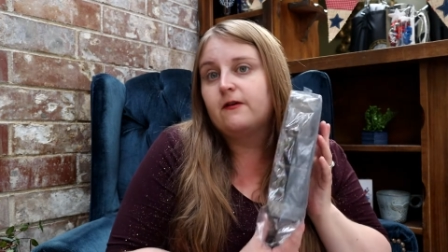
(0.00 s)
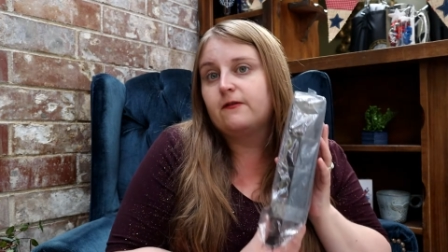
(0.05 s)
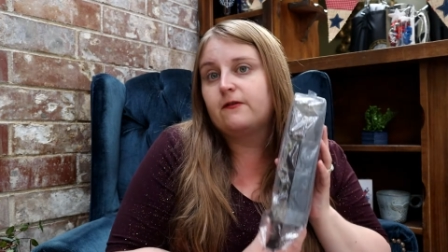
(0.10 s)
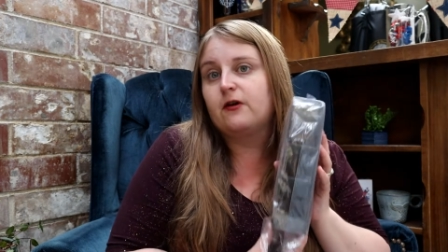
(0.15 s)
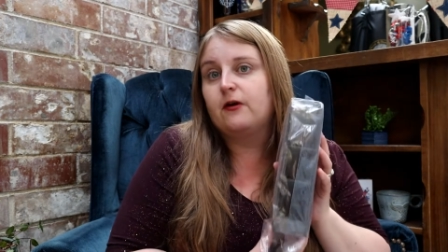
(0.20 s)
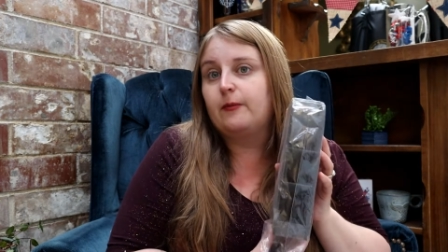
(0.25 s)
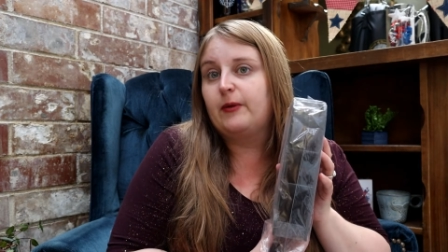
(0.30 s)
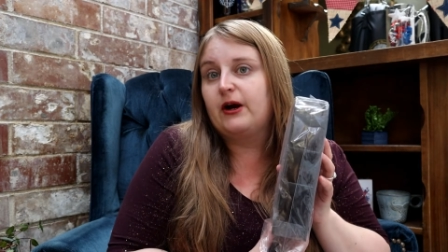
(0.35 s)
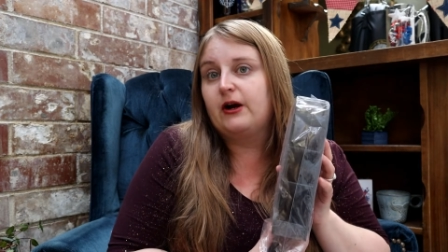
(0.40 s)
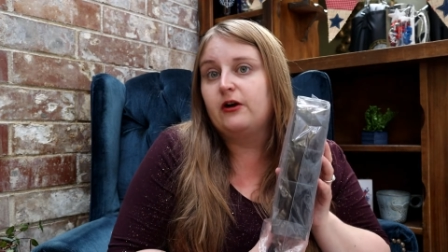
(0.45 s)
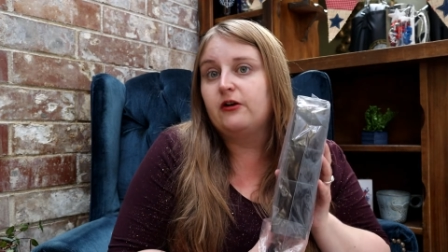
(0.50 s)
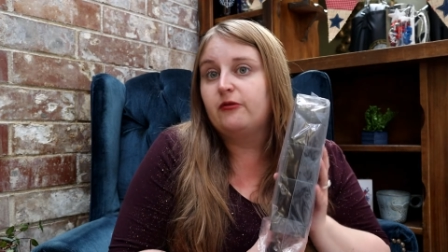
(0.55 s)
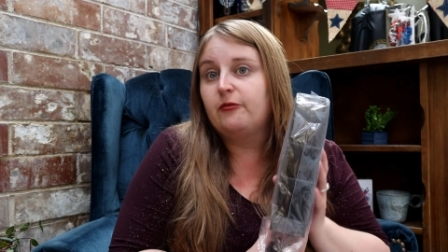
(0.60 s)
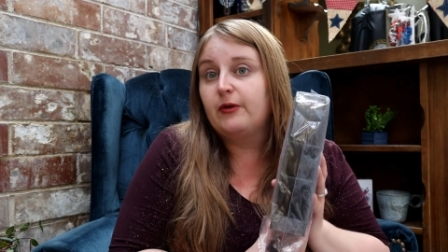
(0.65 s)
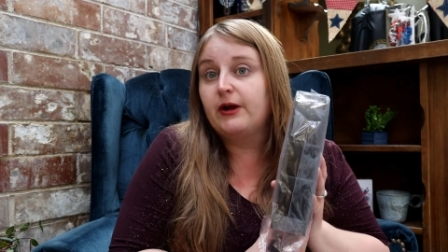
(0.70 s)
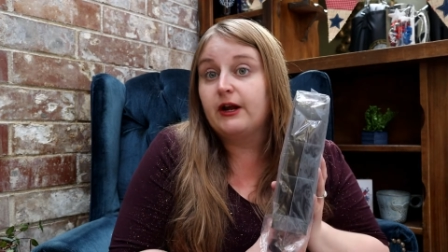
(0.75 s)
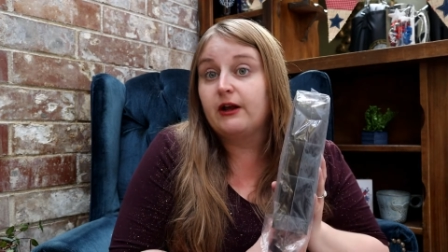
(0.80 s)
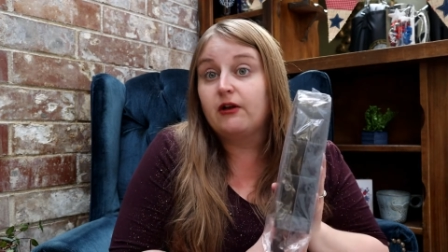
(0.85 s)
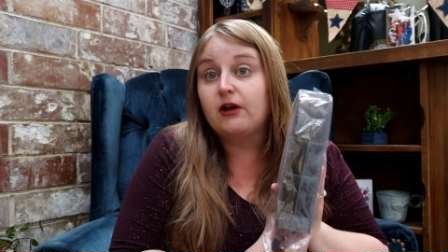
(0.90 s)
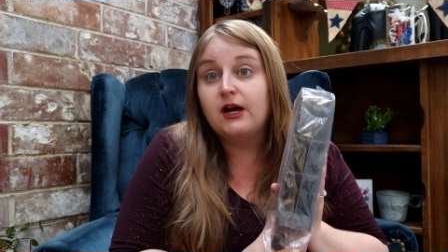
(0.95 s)
For a pair of
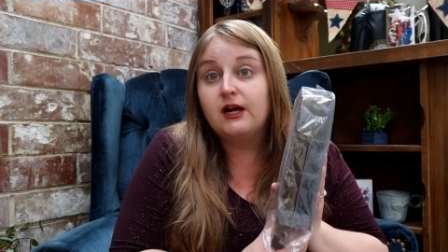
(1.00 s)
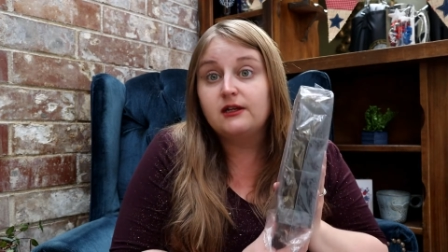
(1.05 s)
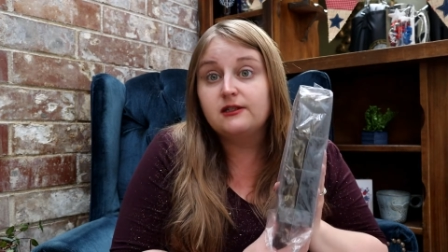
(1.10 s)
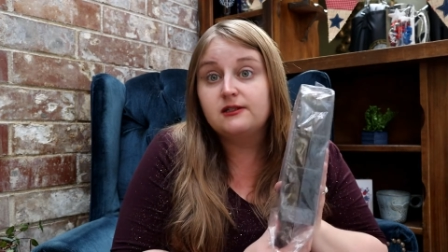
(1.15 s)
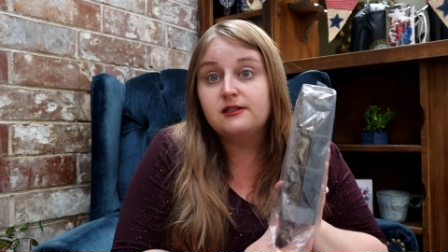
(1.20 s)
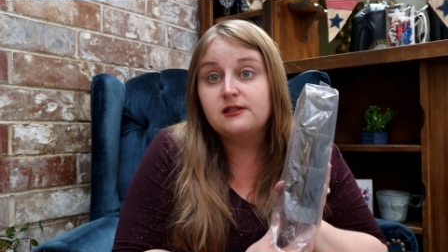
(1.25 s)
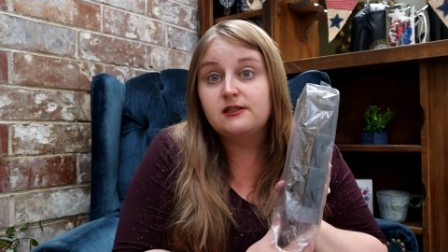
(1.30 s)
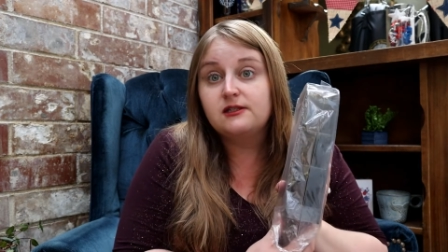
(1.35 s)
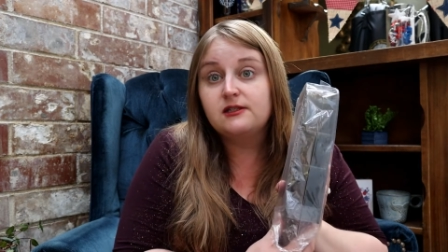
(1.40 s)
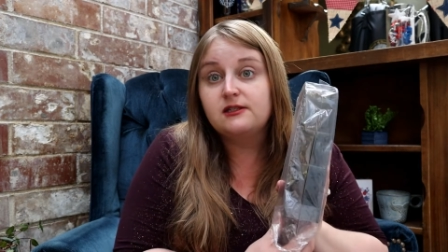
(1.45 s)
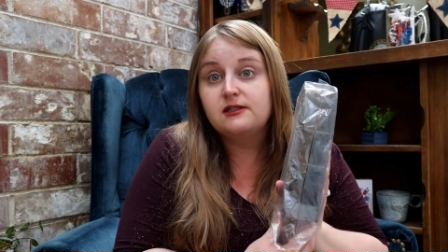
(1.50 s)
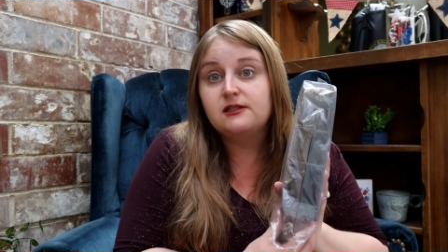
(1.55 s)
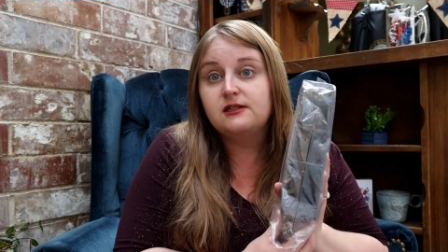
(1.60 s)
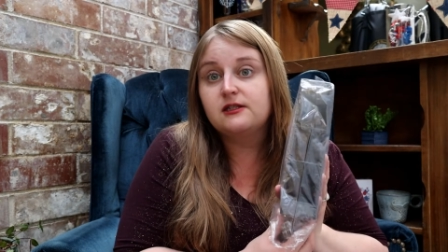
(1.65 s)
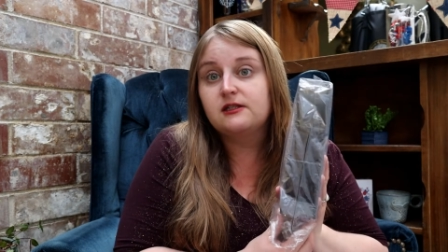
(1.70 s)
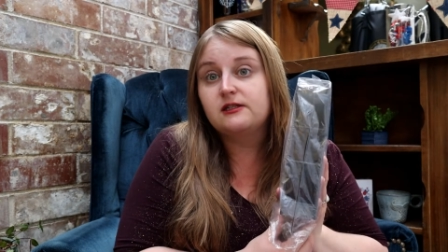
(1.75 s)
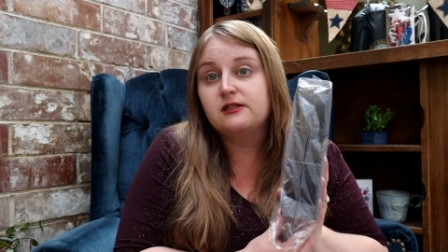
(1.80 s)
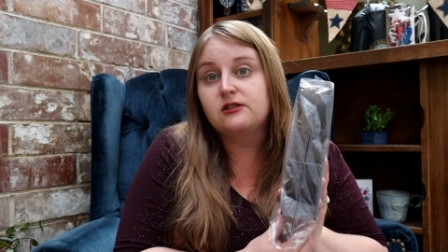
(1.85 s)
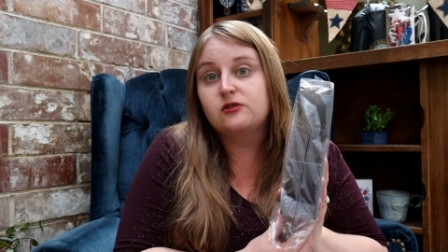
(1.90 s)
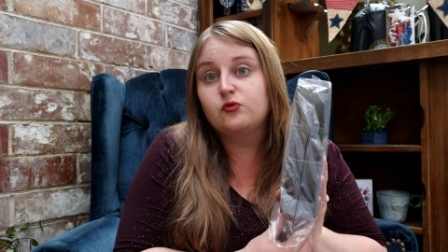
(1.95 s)
my glasses,
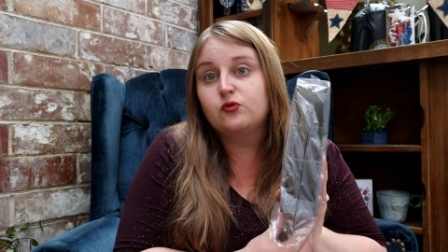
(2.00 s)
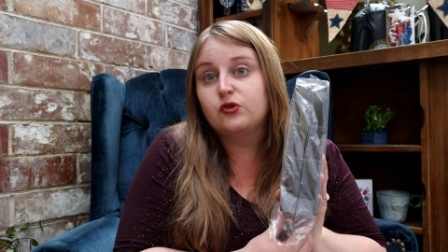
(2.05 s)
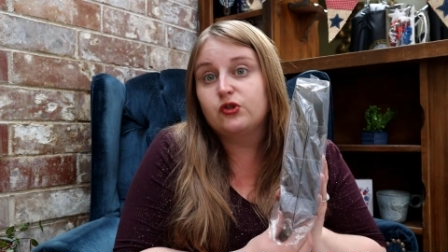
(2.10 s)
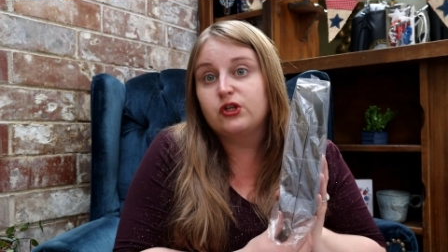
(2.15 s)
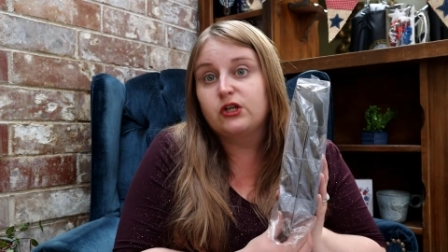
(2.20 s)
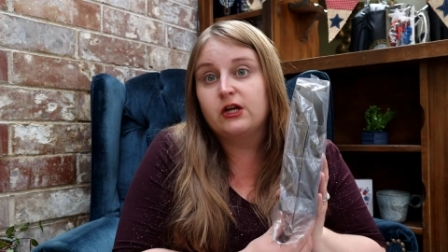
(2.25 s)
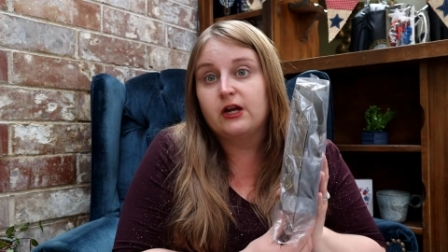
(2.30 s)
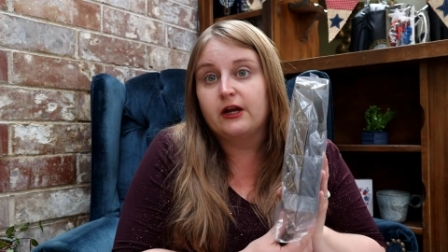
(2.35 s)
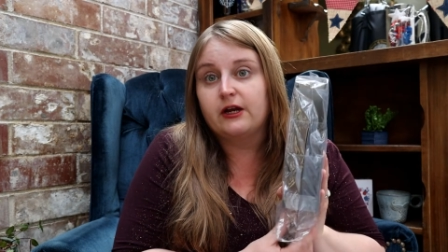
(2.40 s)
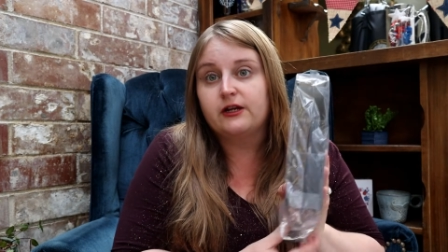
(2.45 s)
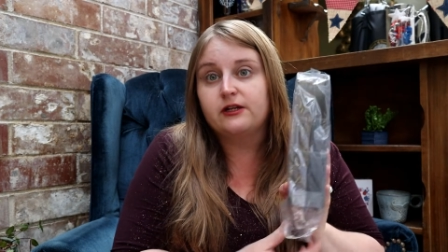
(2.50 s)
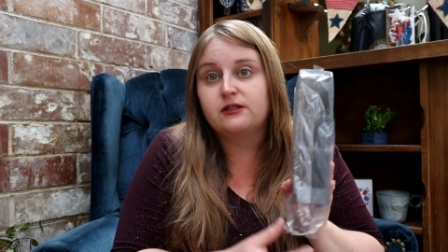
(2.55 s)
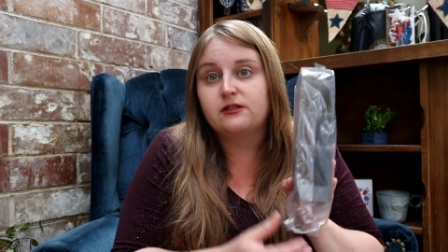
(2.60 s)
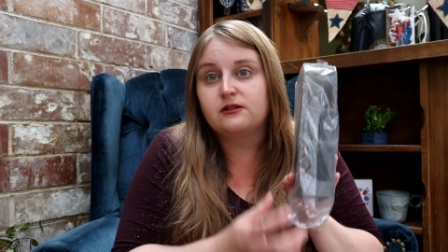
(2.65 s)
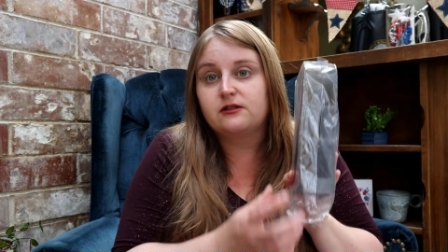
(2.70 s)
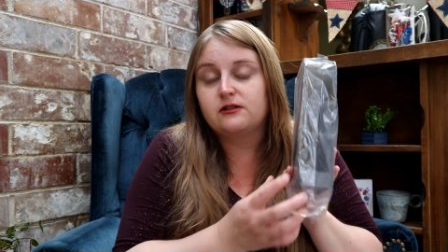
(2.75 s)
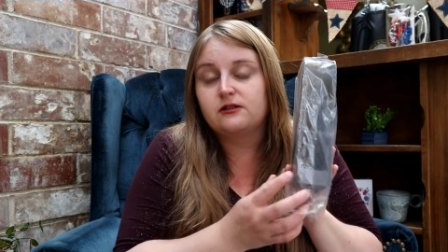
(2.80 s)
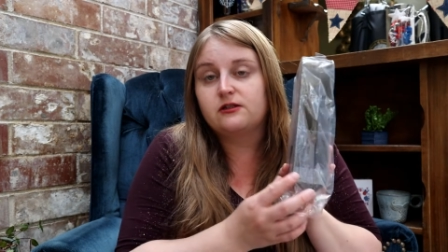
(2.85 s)
this is really nice.